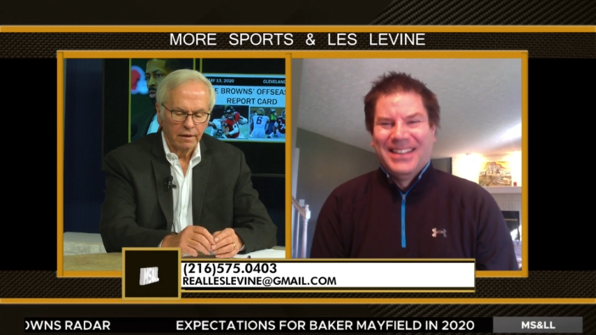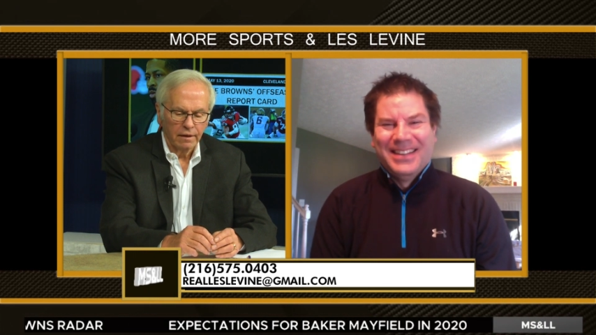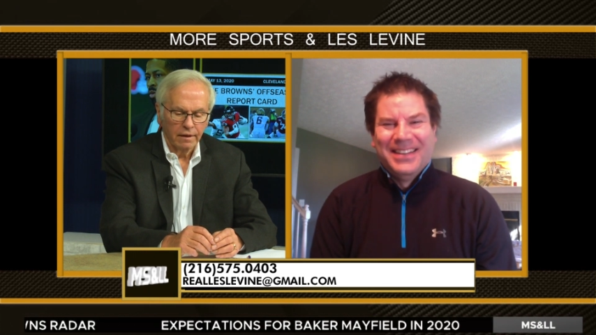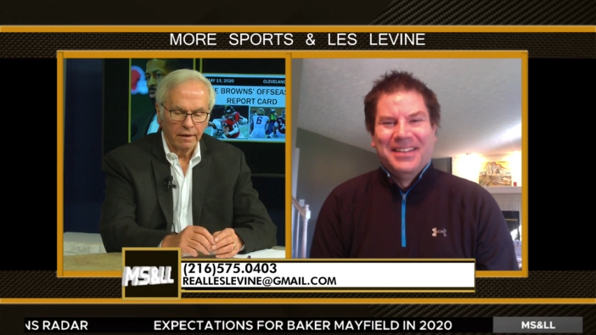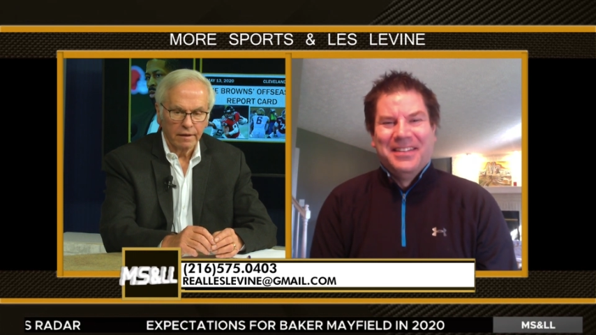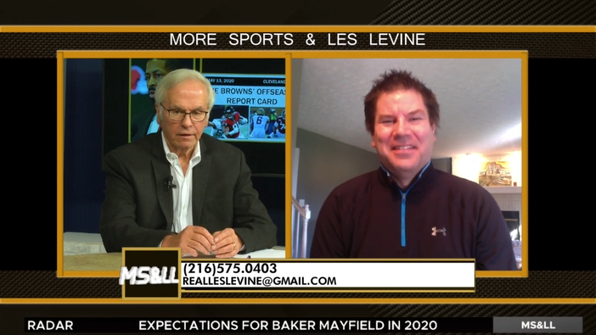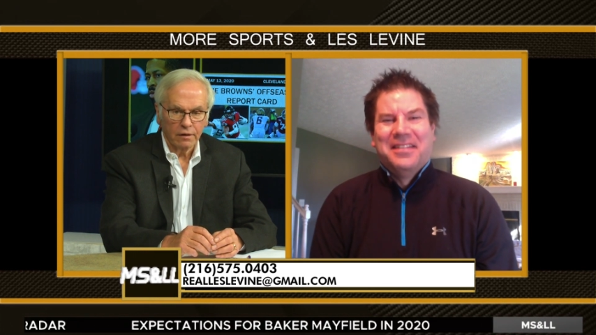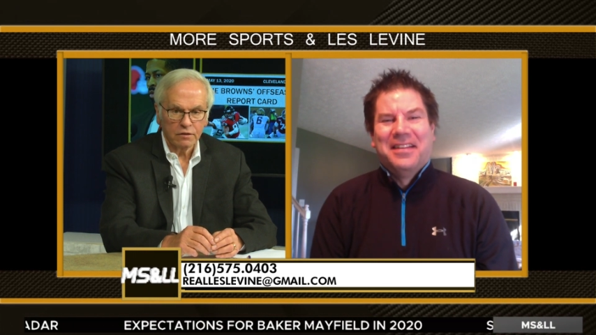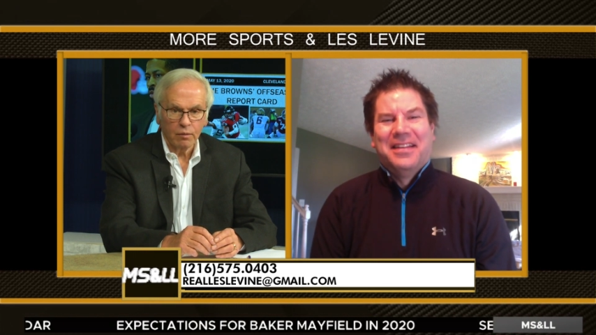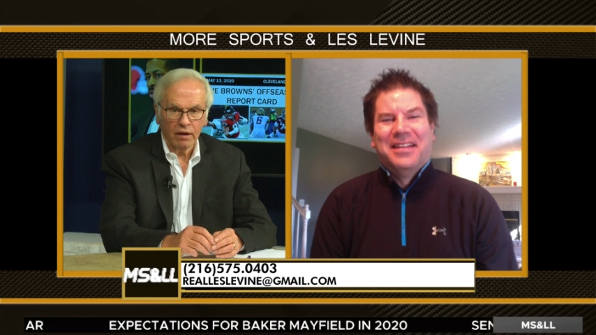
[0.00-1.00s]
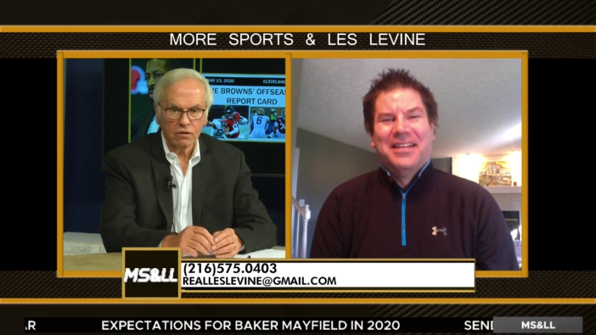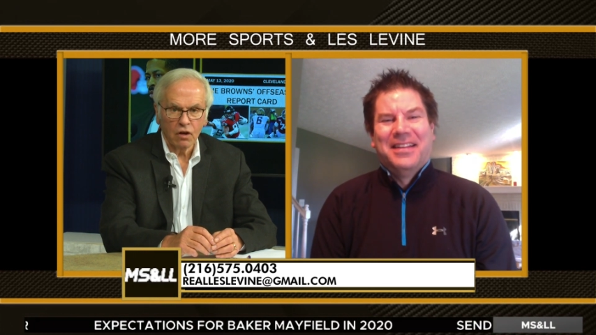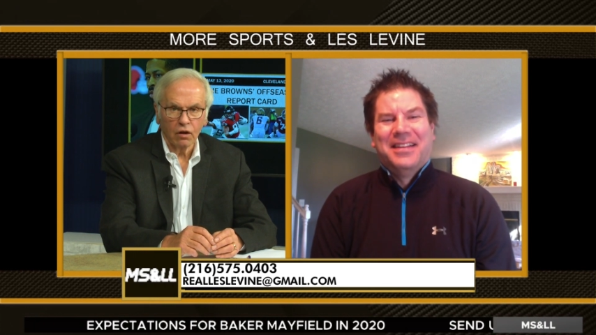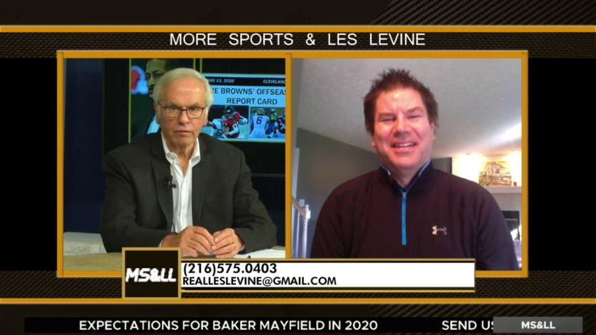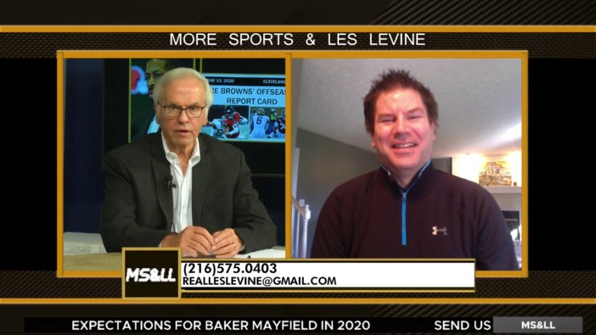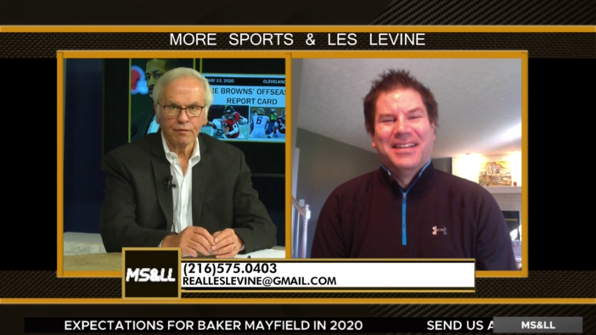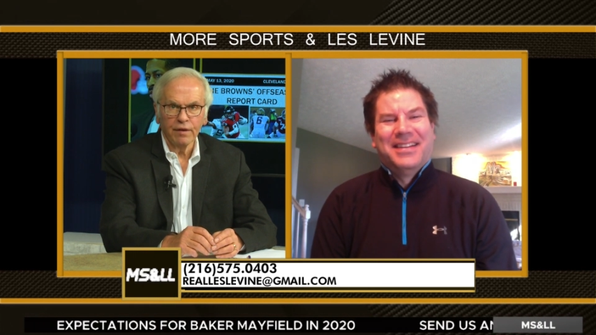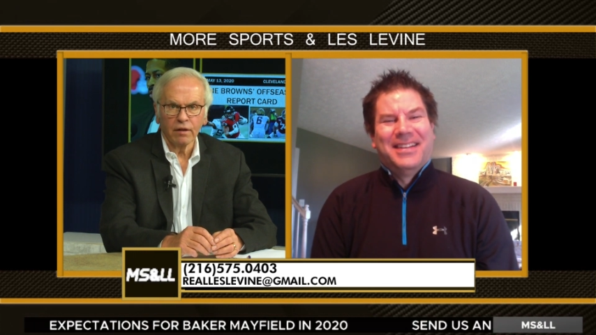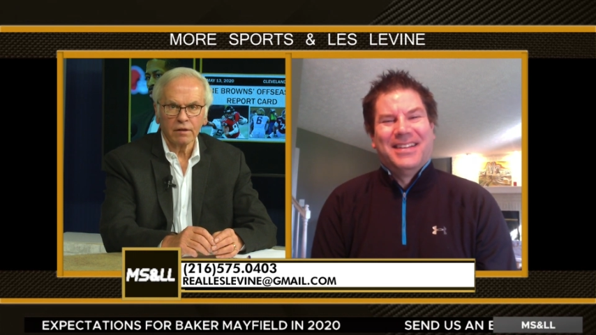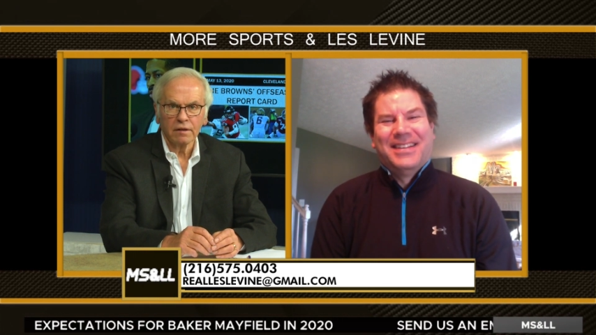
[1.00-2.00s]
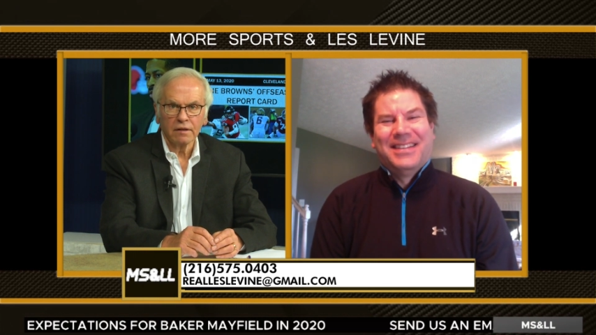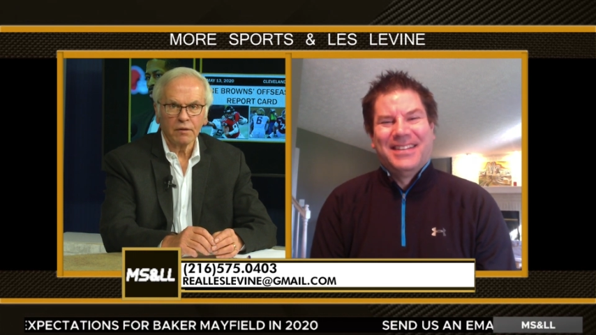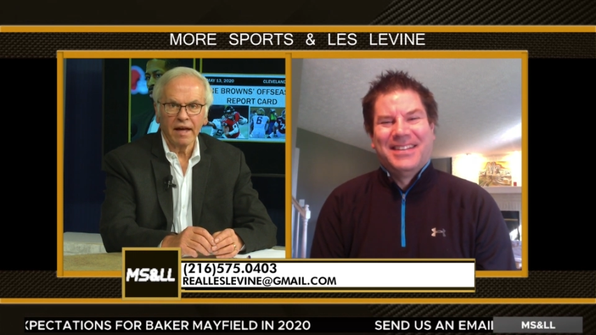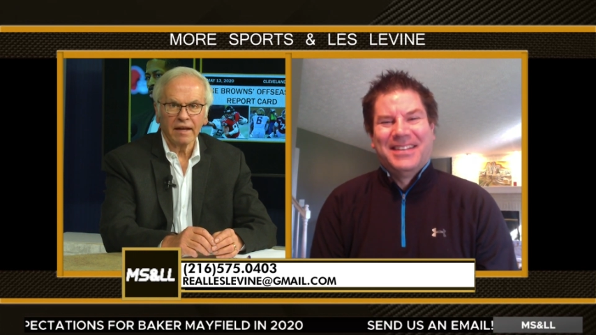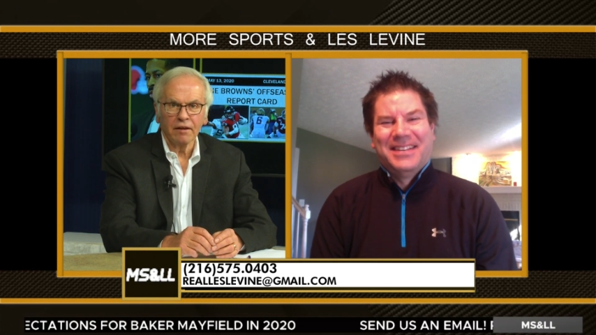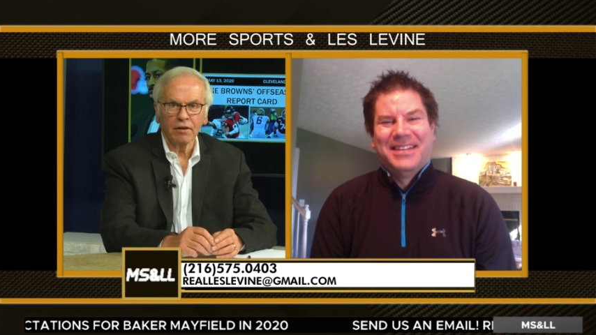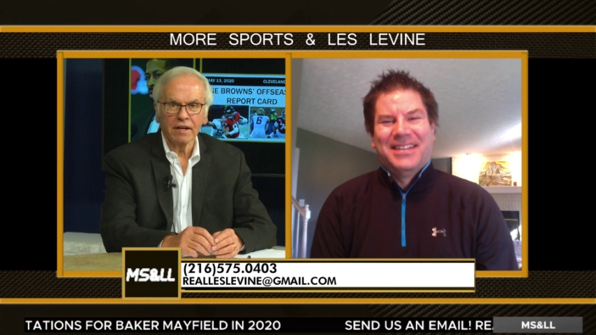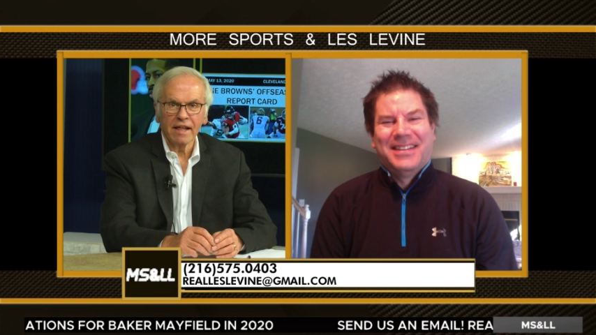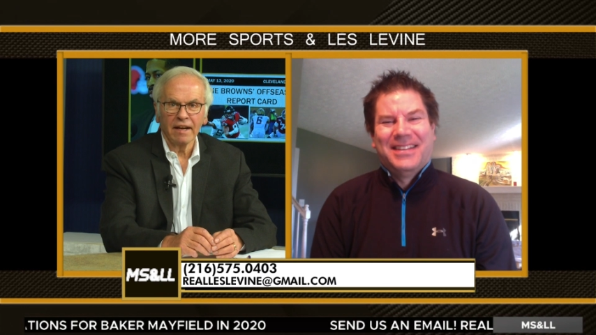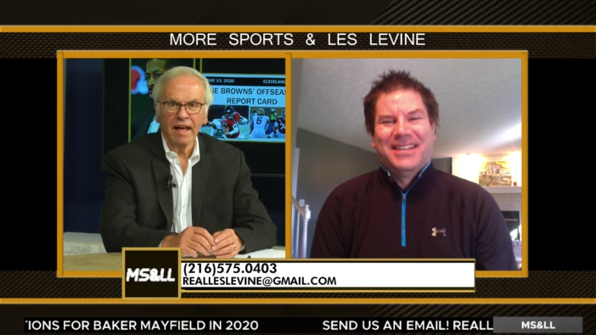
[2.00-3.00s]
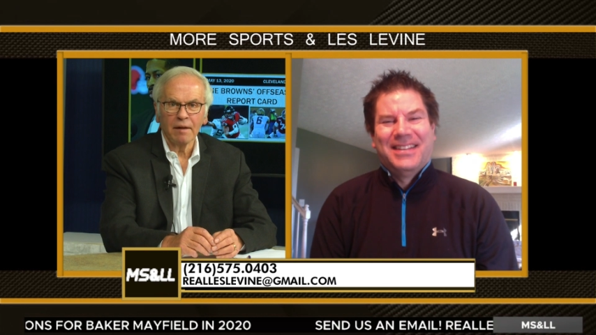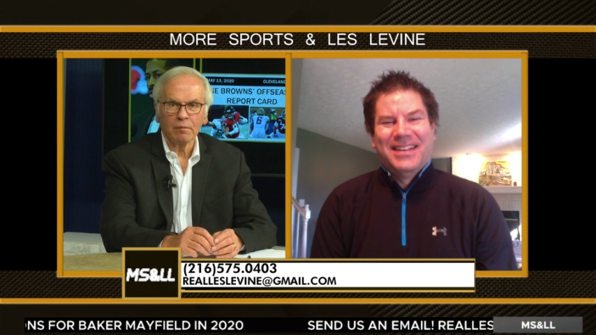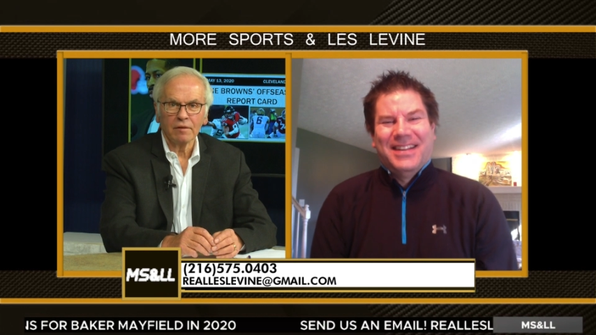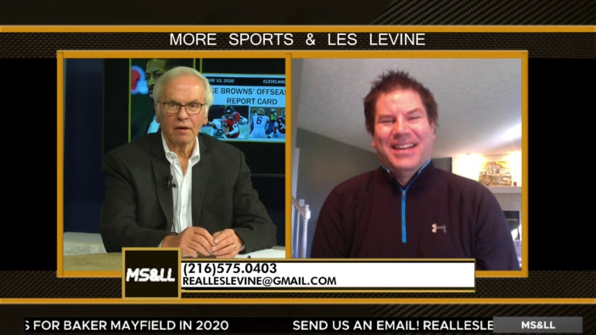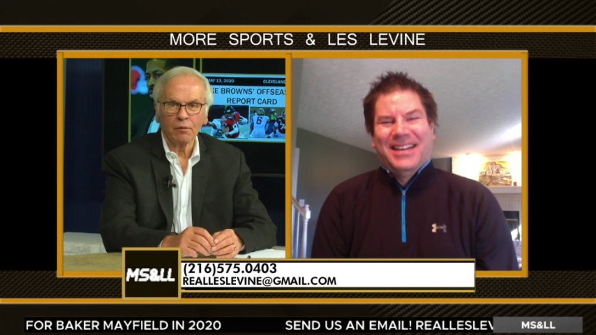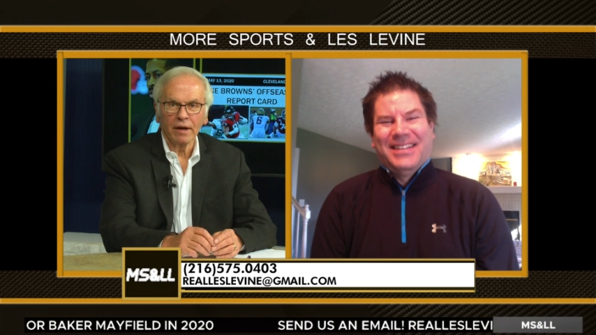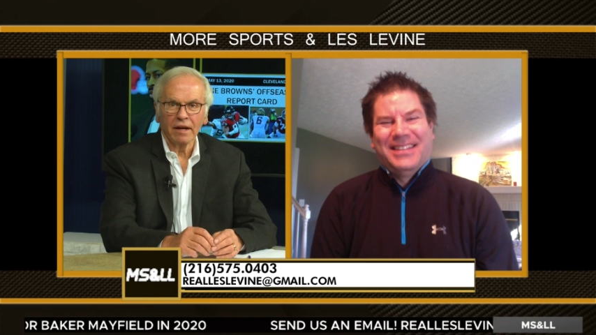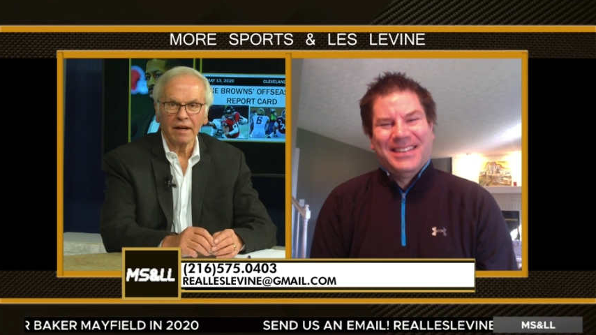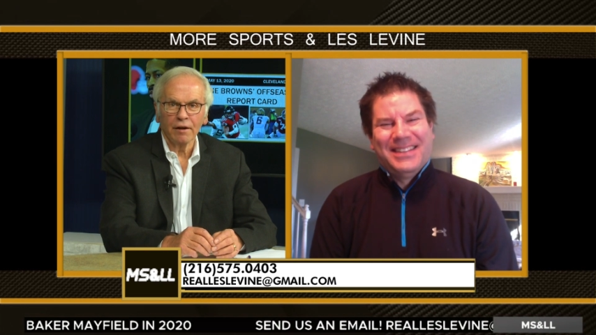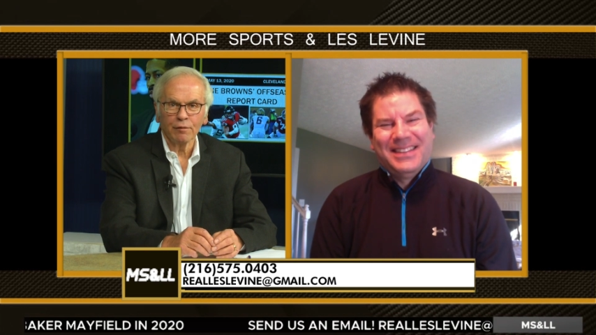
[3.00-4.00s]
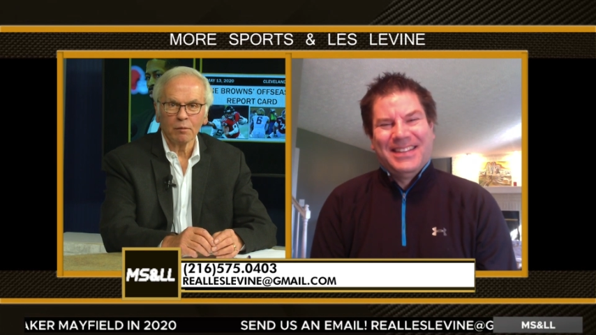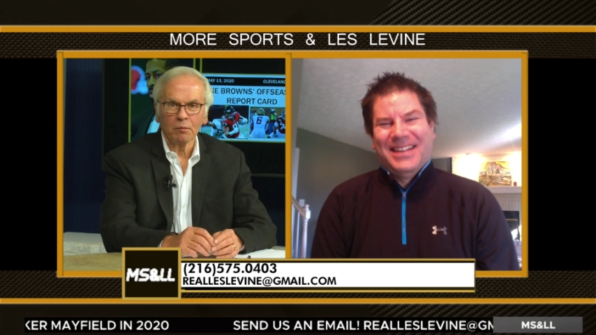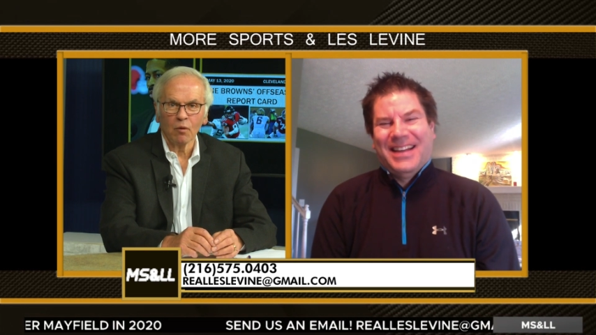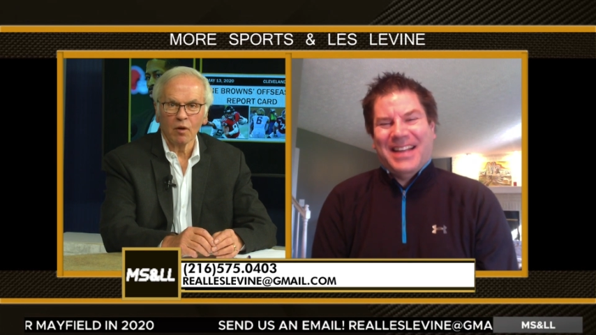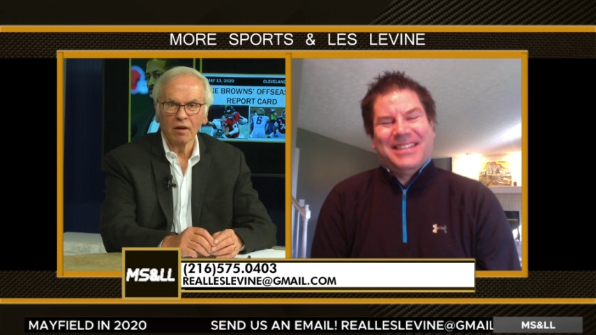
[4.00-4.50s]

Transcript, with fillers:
Speaker 1: uh, as well as all over the field. Can't get rid of that name. Are we going to hear from him more?